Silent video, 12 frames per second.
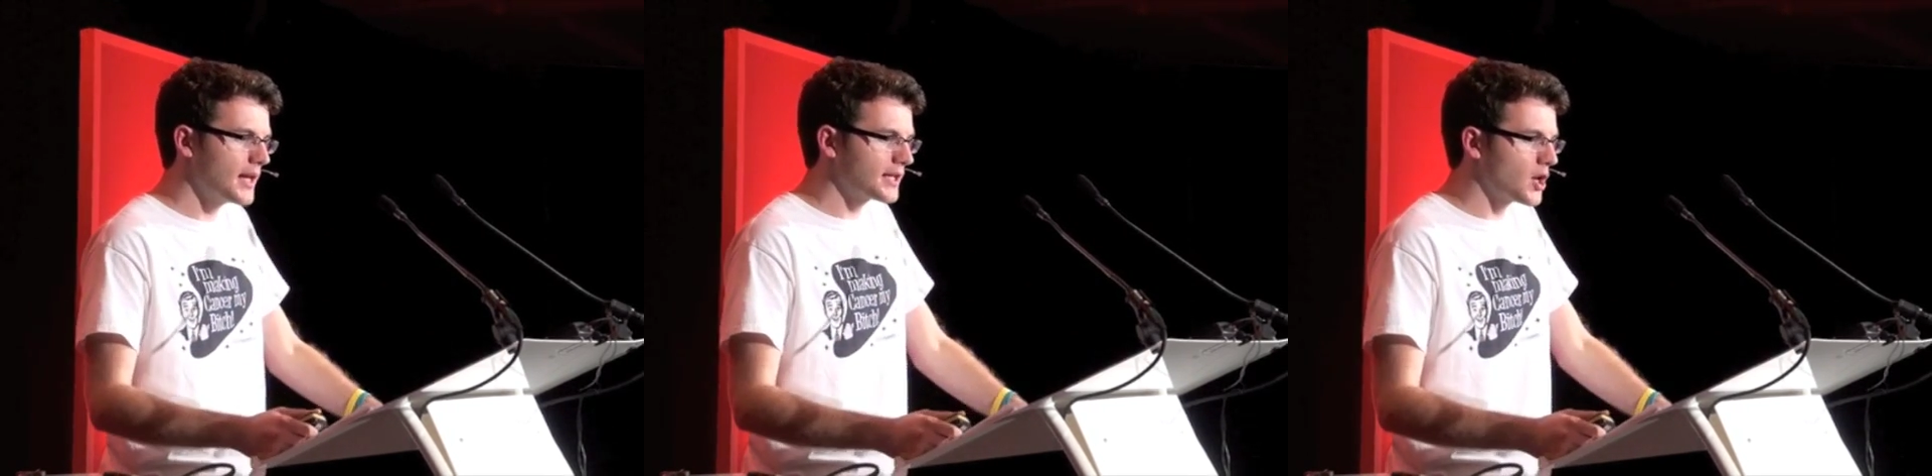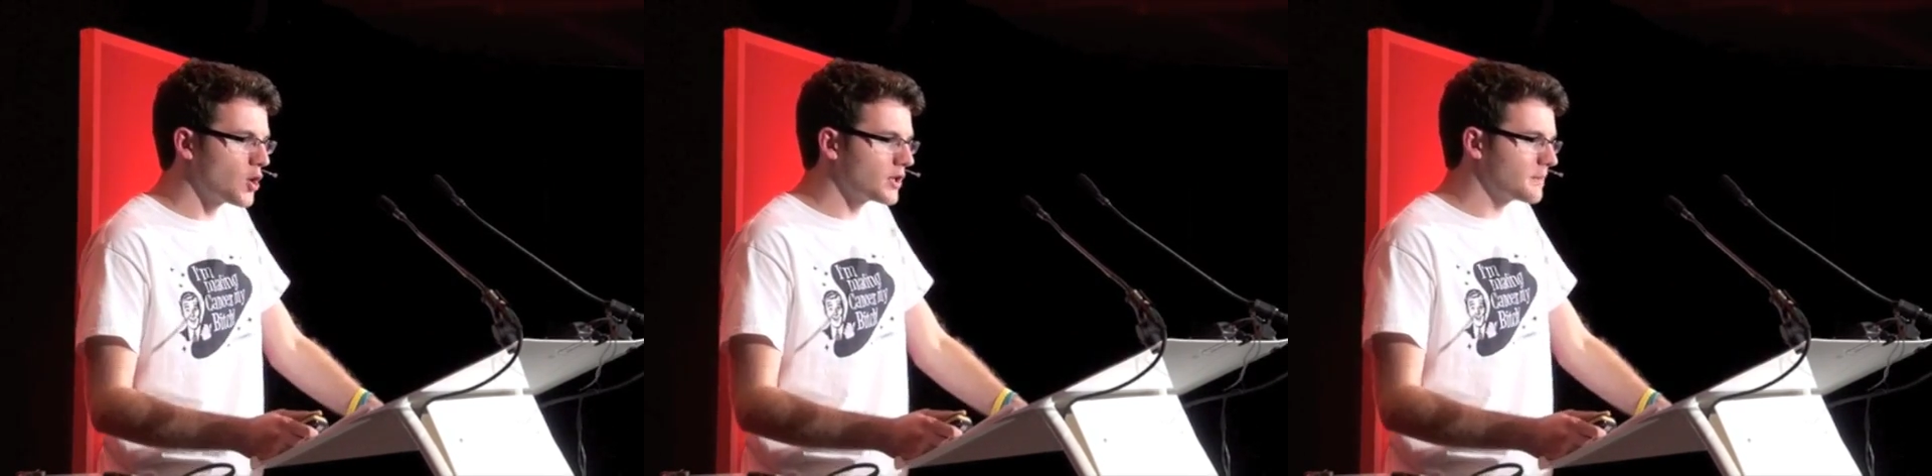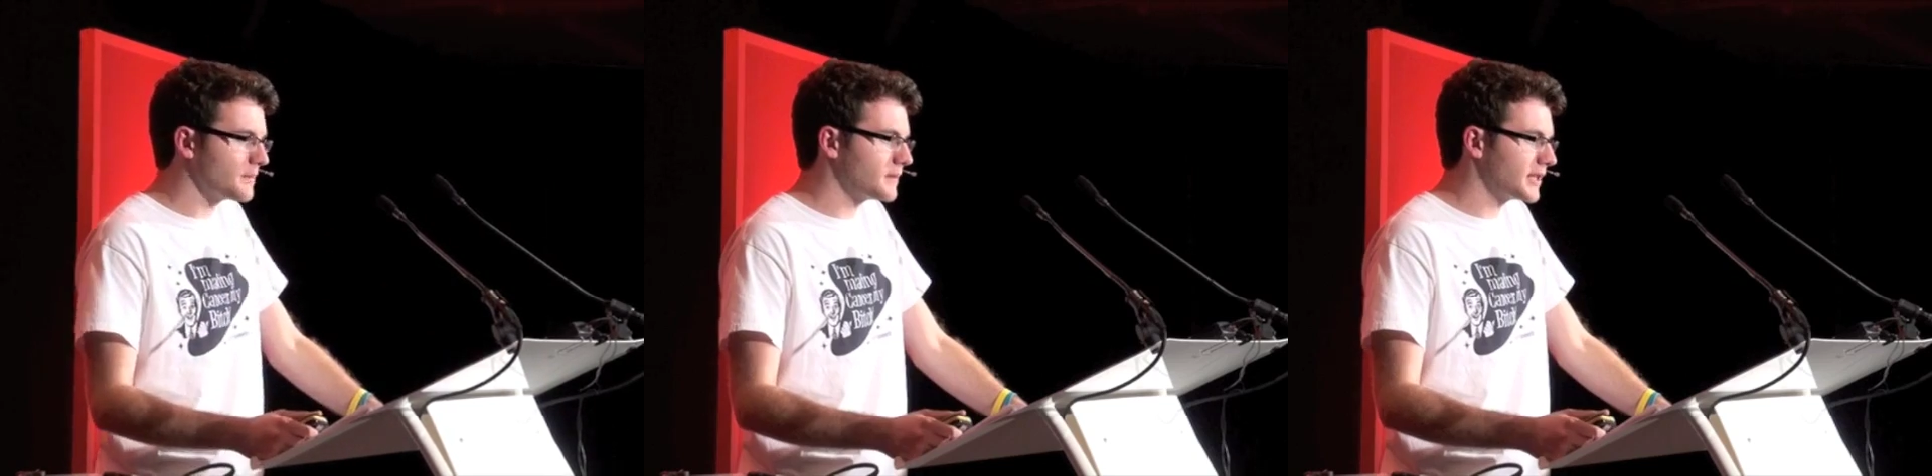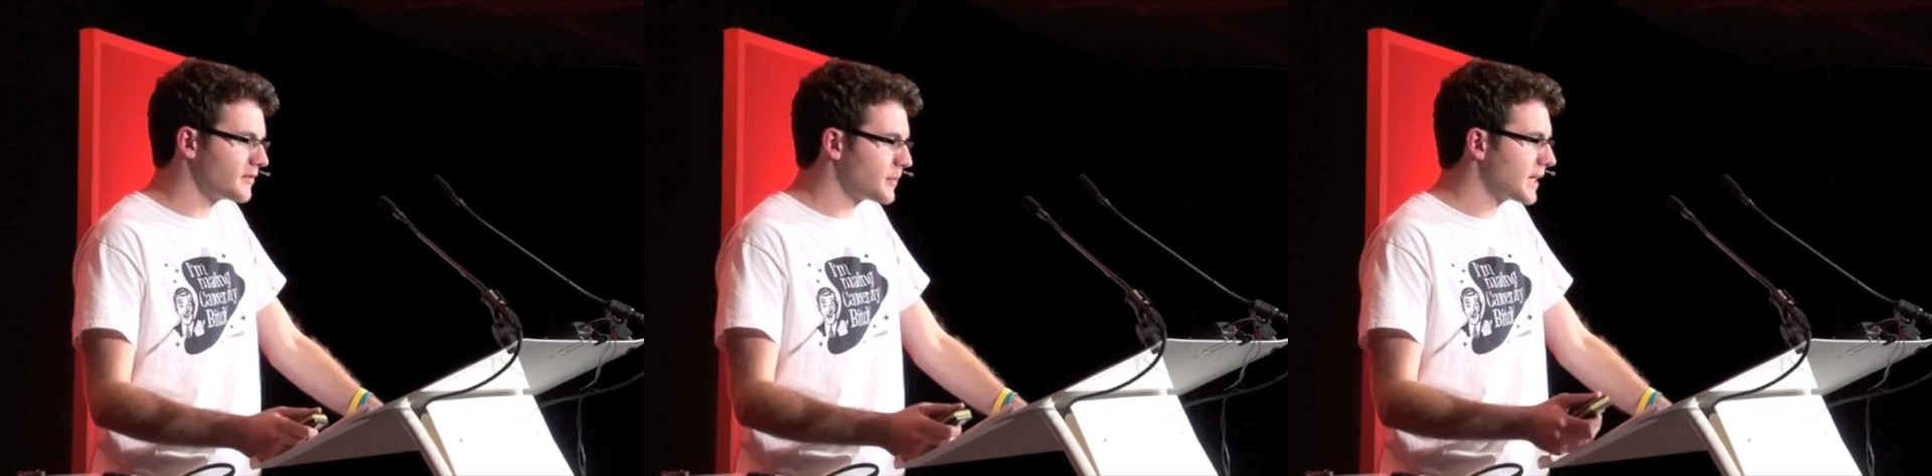So
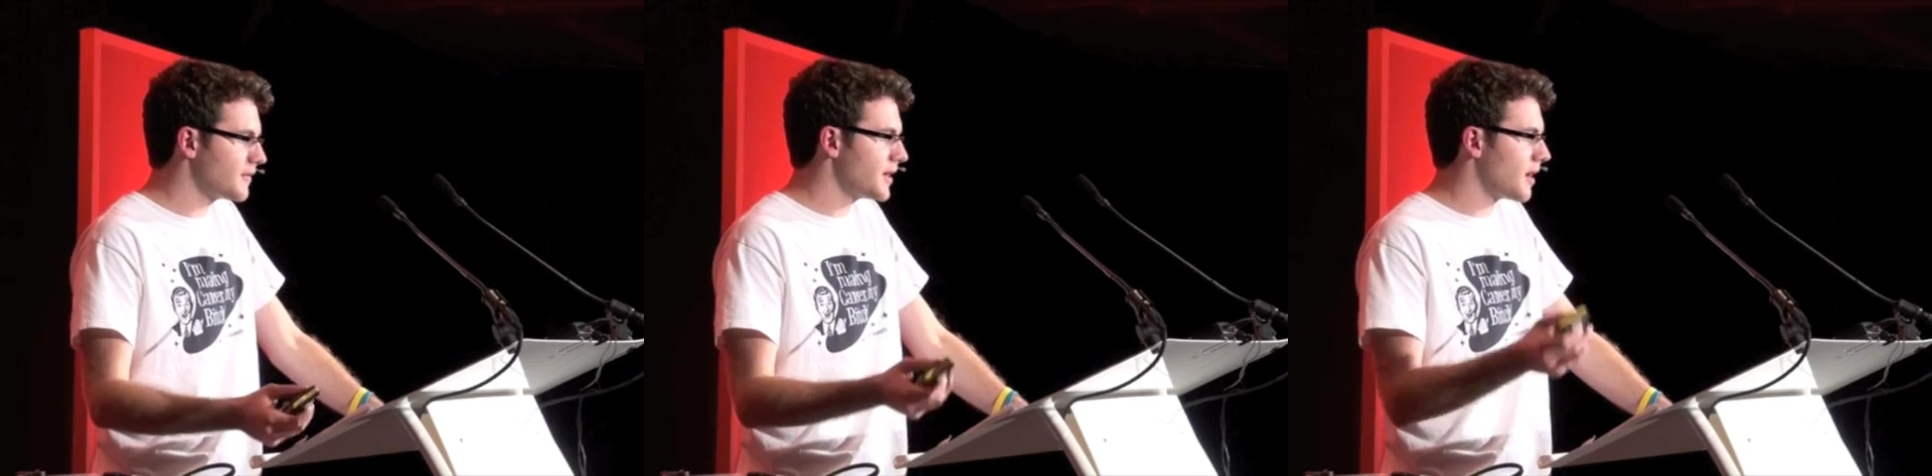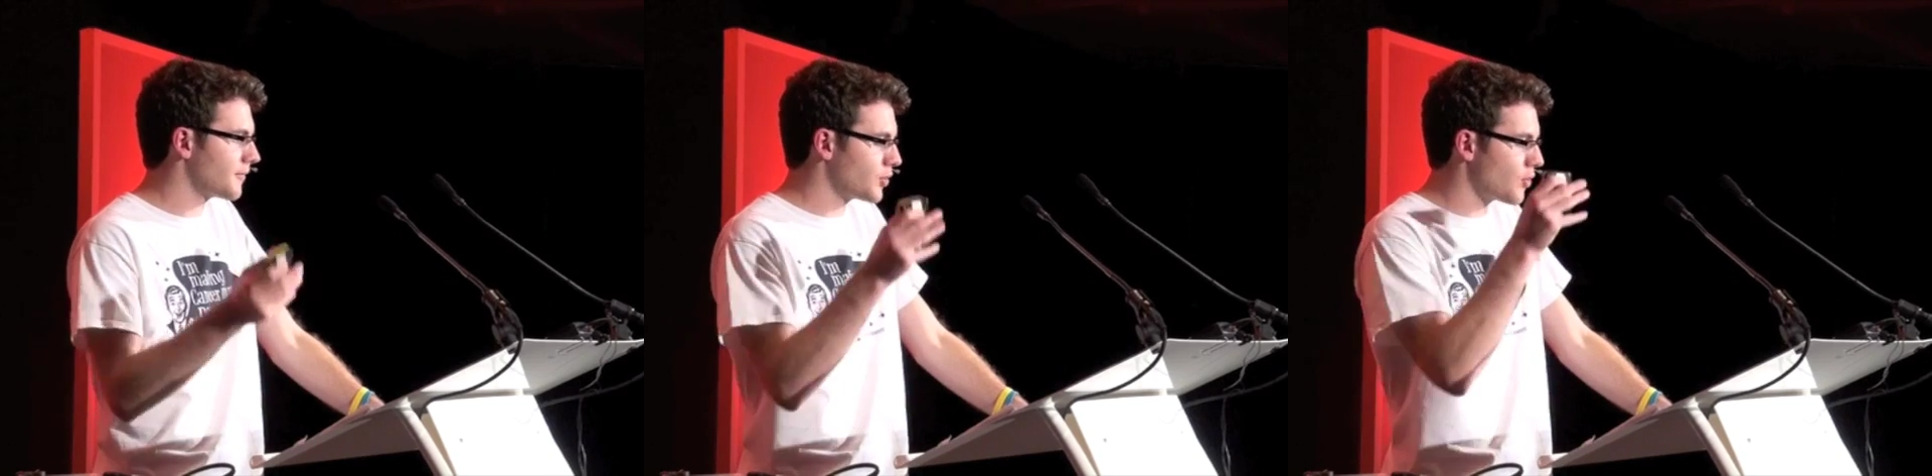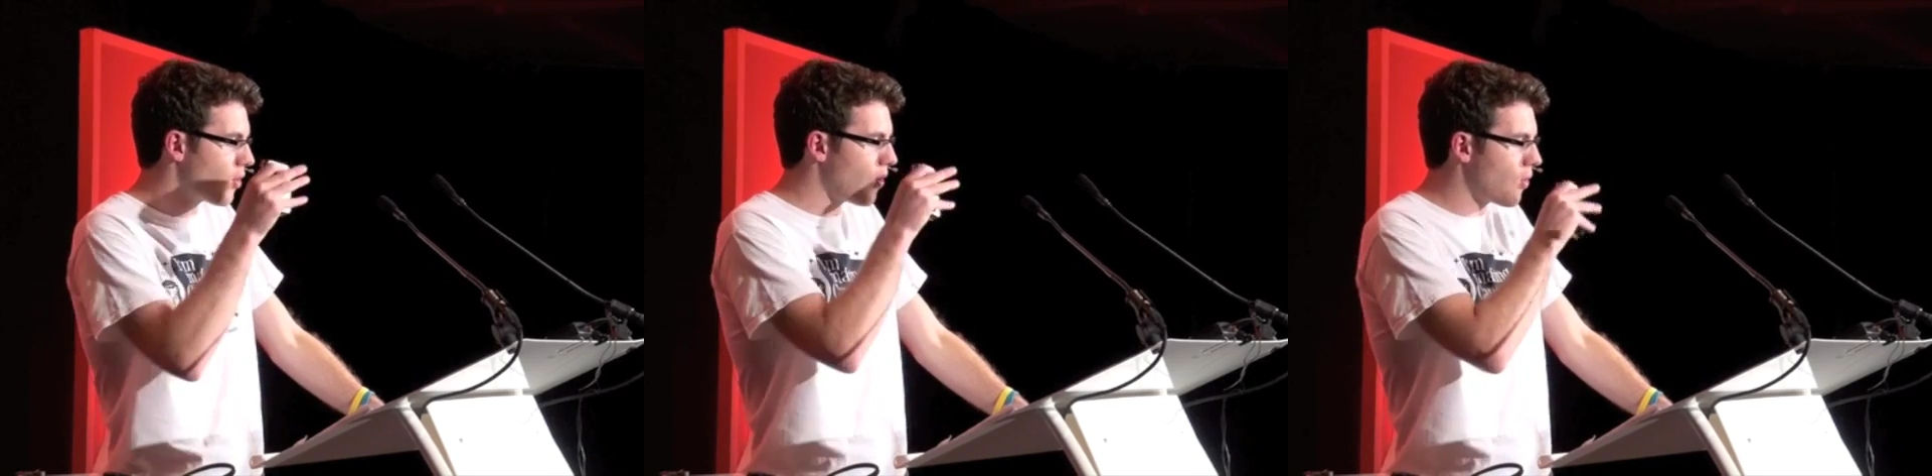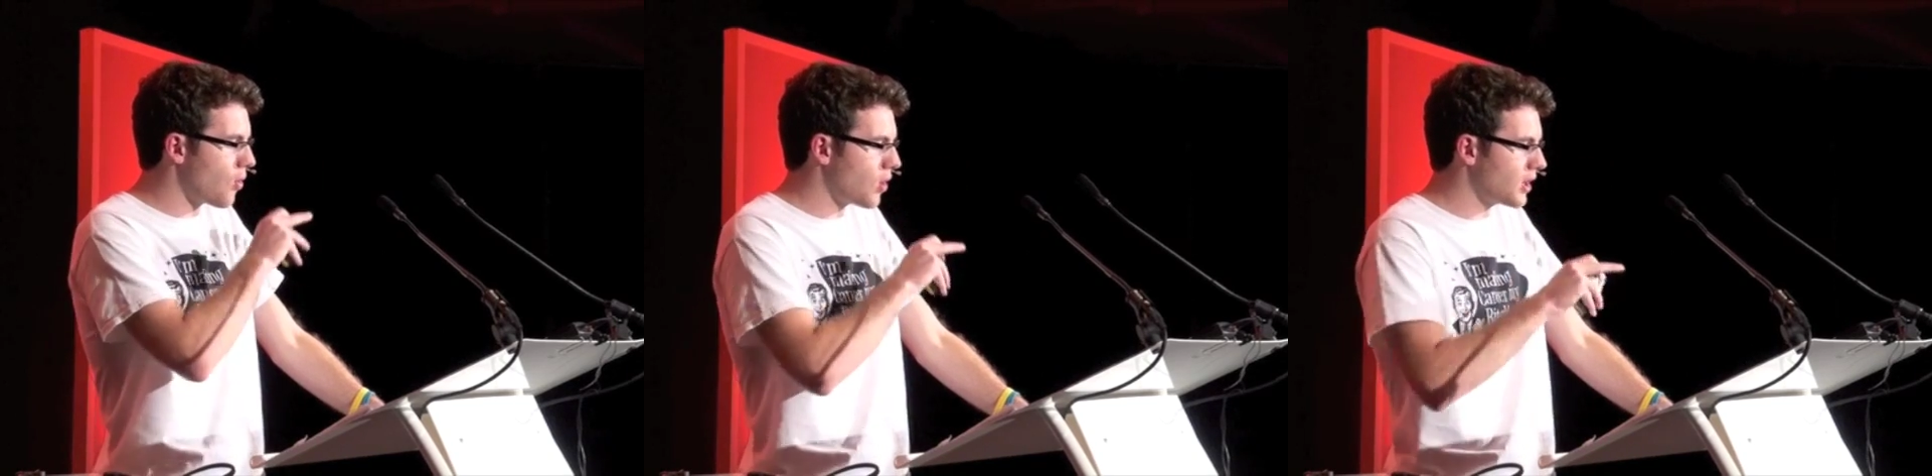since the beginning of the year, I've done
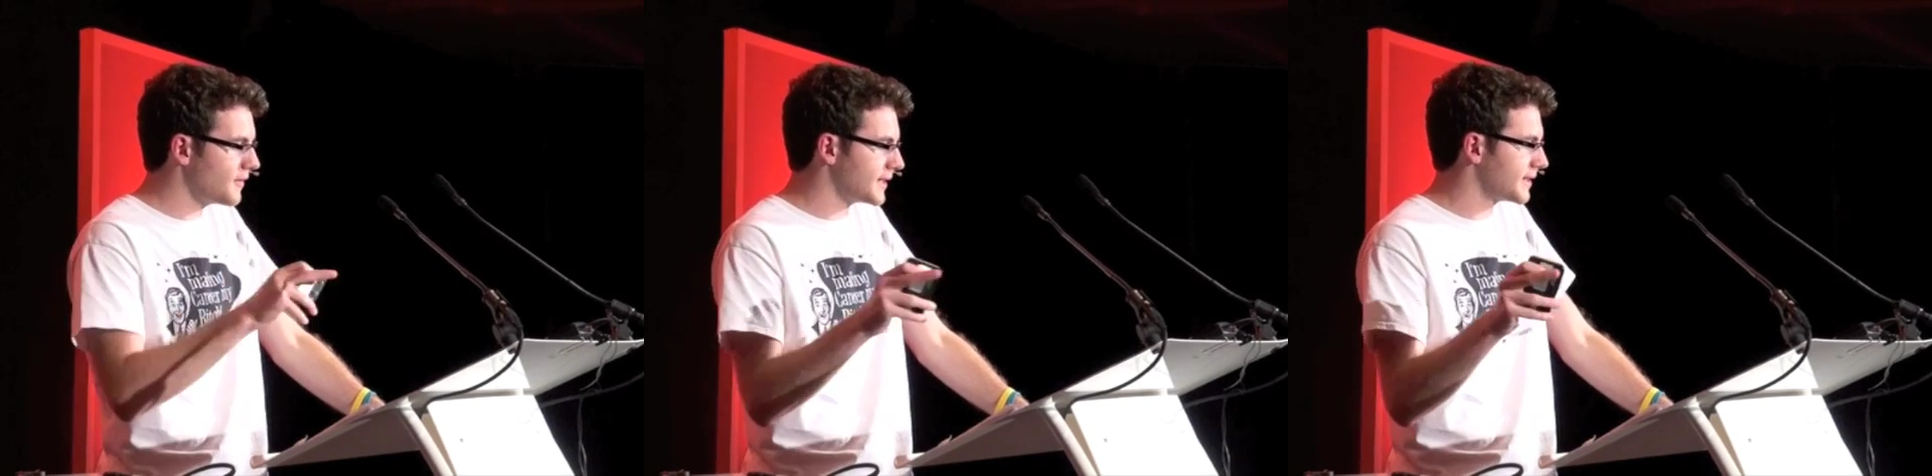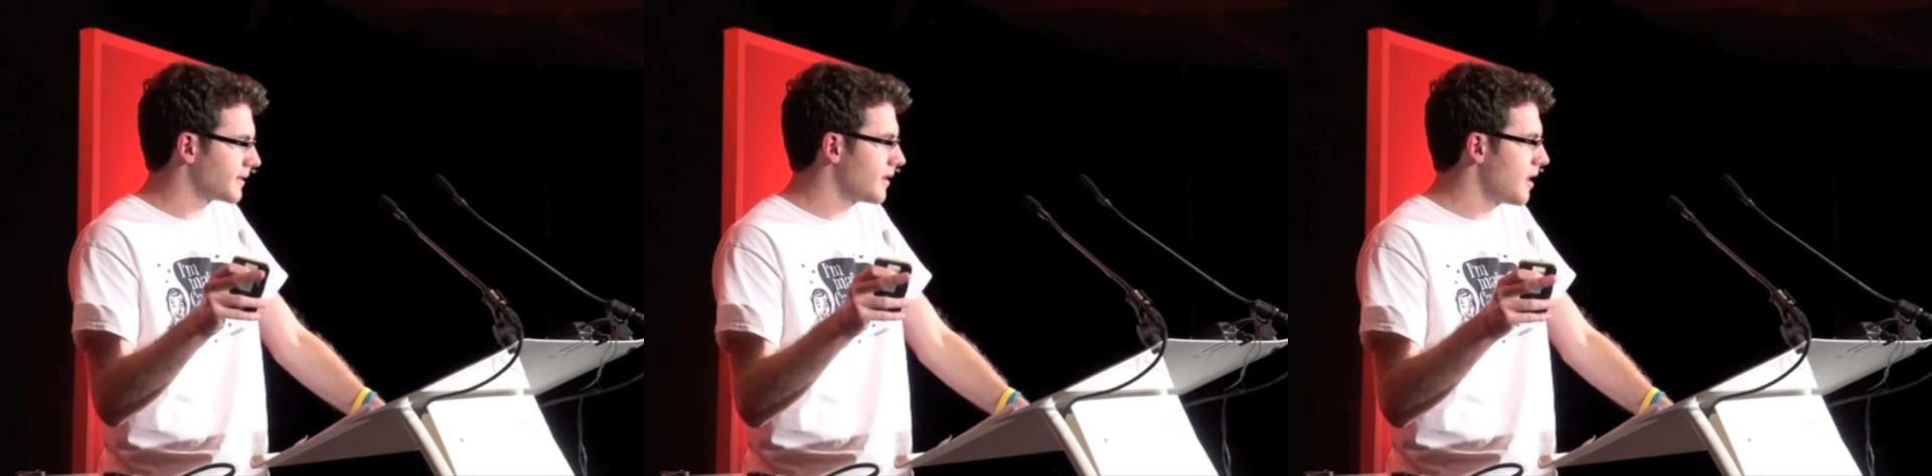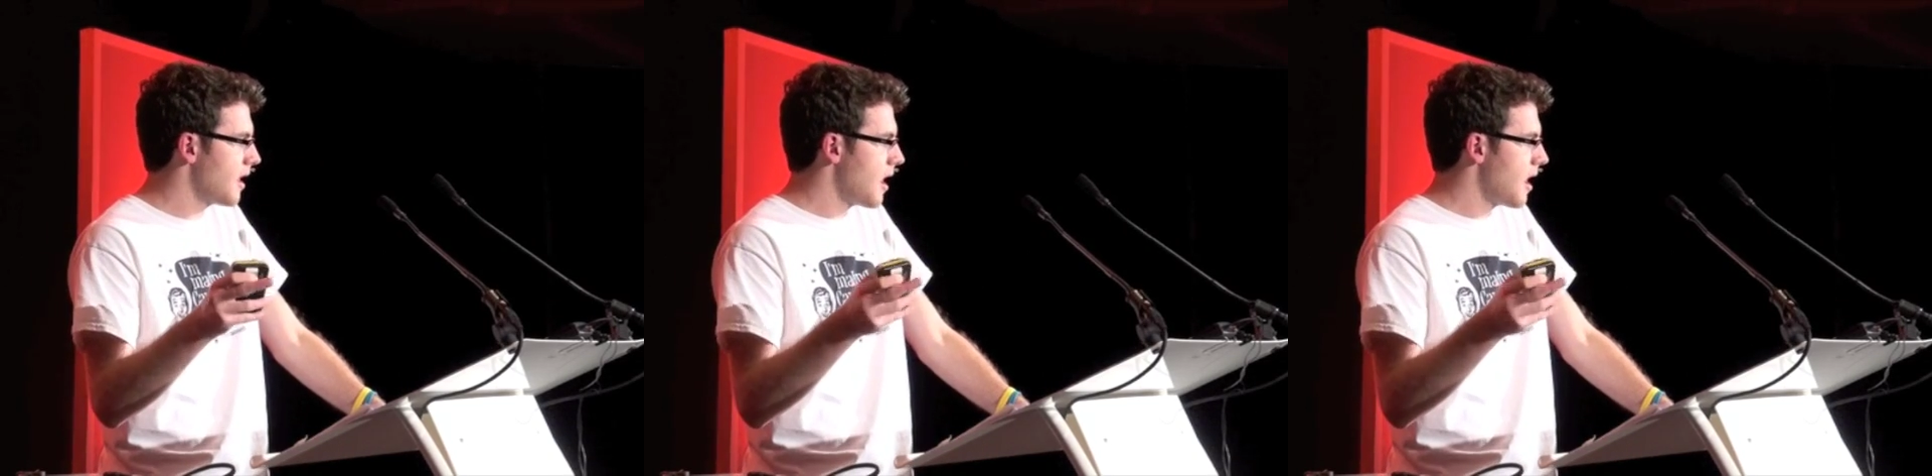all of this.